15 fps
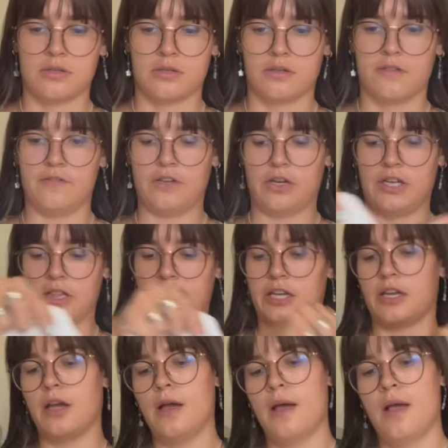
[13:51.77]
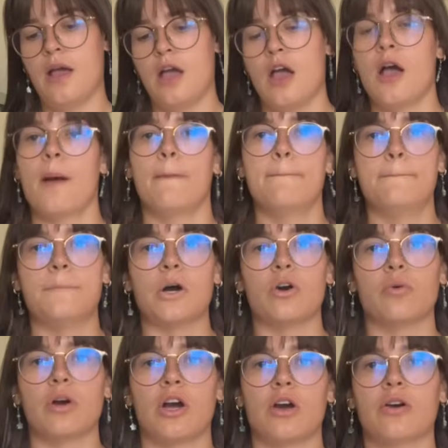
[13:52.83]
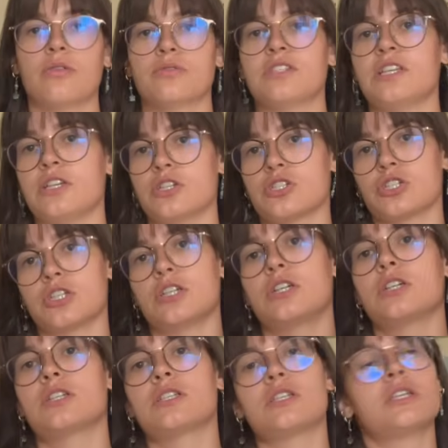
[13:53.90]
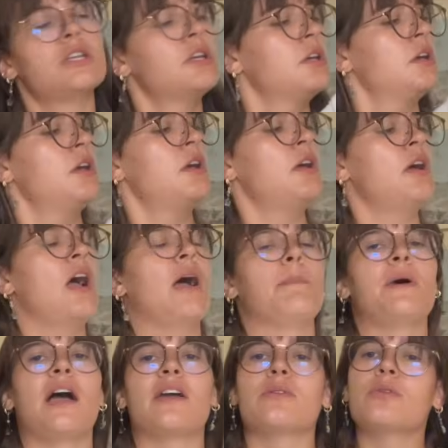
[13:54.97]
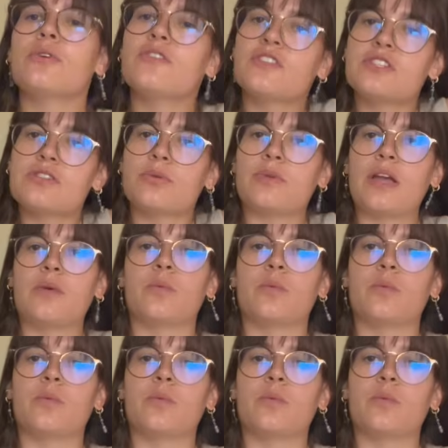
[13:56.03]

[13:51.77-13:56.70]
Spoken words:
very like boho t-shirt, but I don't know if it's the right